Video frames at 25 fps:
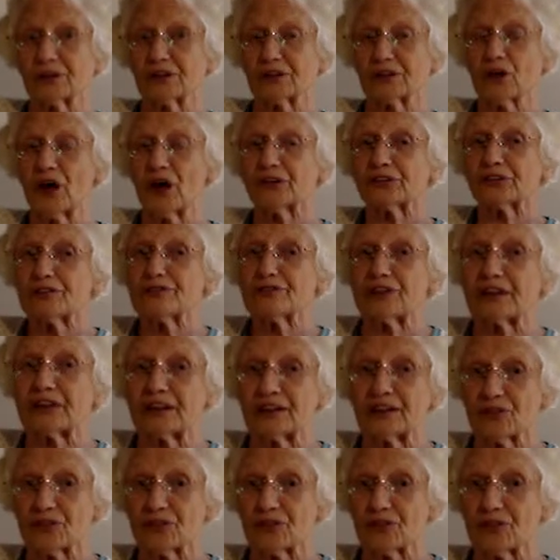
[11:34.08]

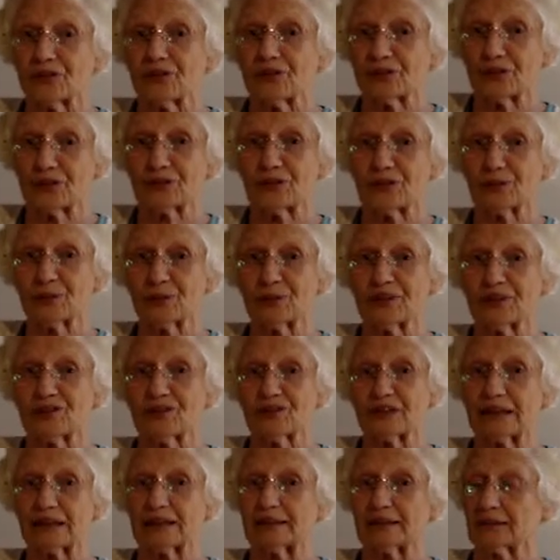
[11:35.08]
conferences in
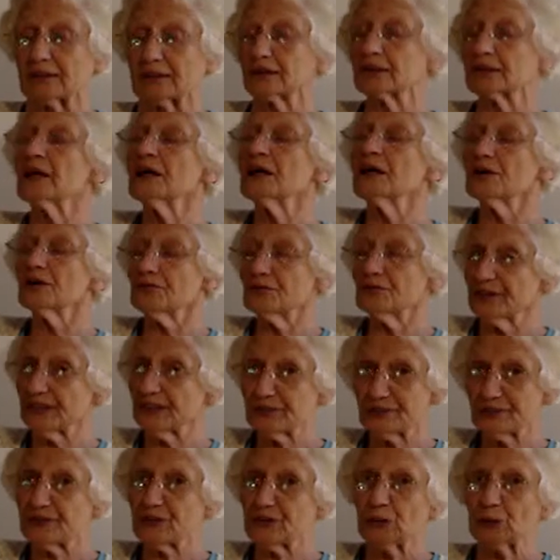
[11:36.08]
Switzerland
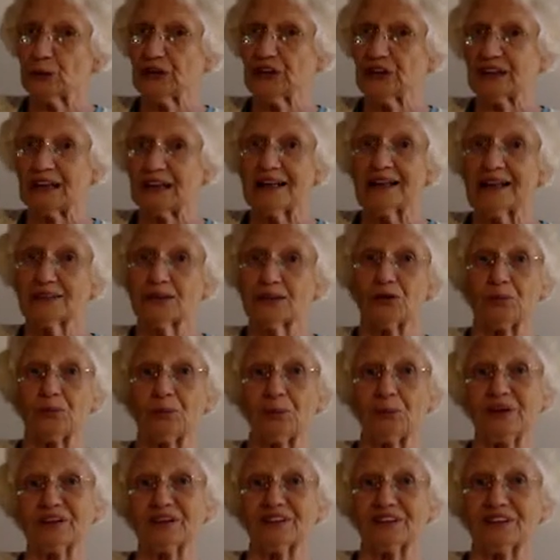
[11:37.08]
with
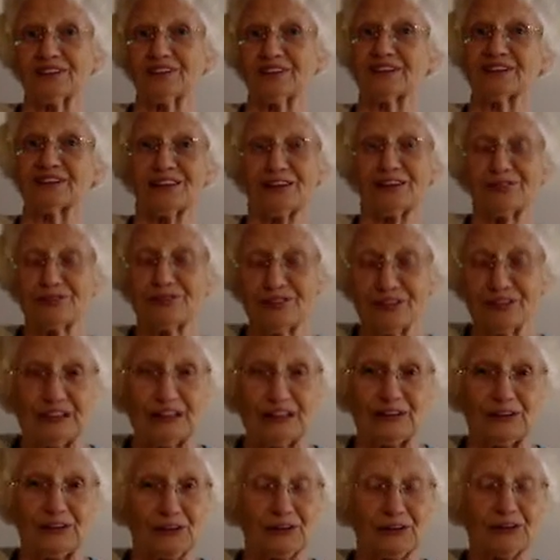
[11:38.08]
Ruichanum in
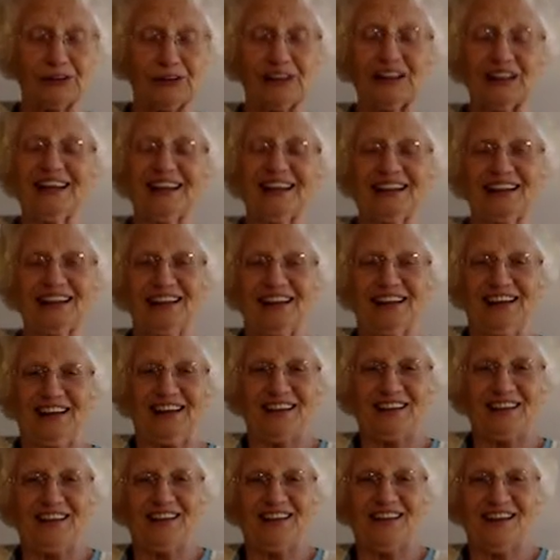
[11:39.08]
Fiersch,
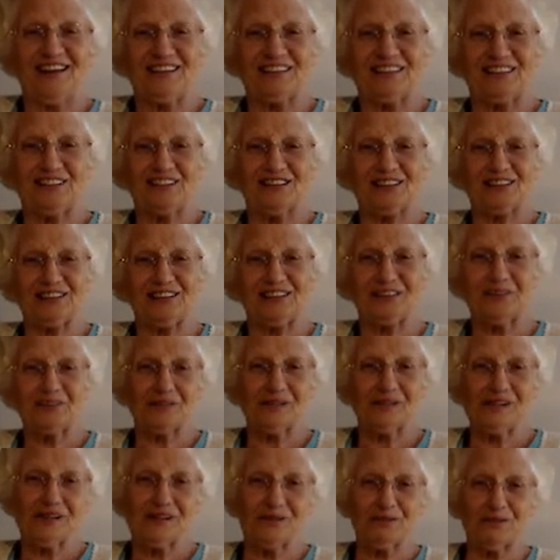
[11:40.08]
and
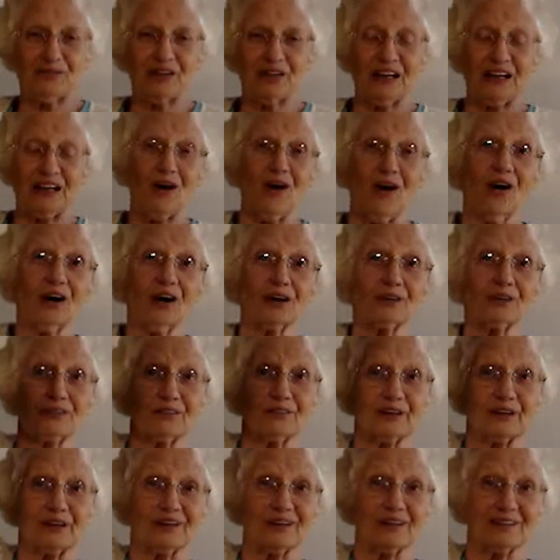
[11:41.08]
where all
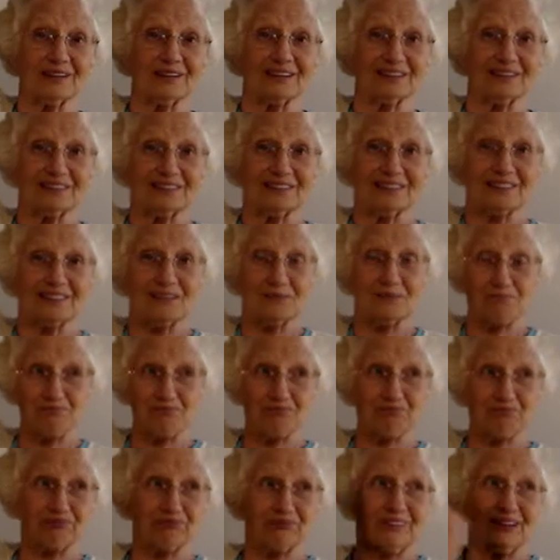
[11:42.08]
the